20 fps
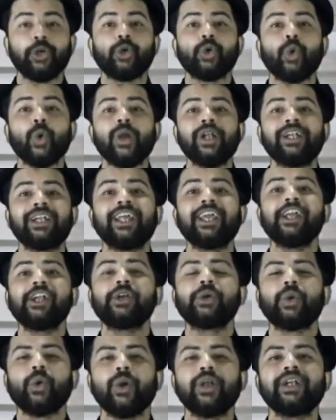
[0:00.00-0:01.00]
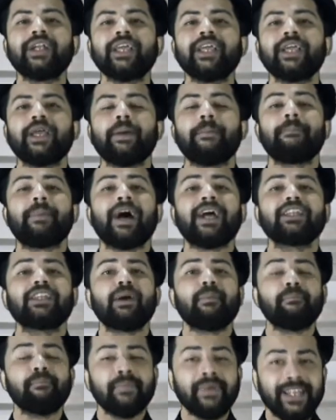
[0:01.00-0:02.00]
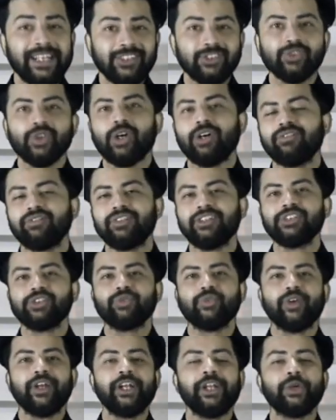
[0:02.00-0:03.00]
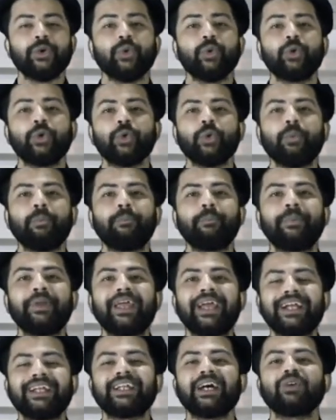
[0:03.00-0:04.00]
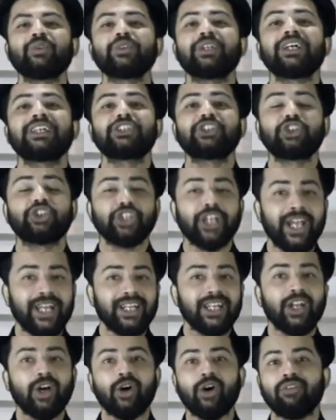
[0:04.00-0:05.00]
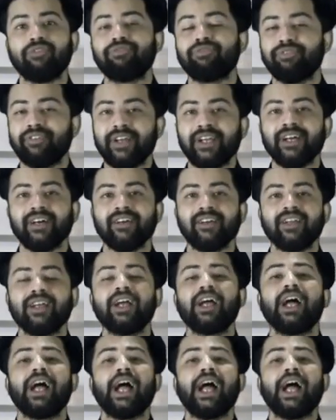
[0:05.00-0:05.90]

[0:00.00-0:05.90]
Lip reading: 2020 by the means of this video to break down the channel of fear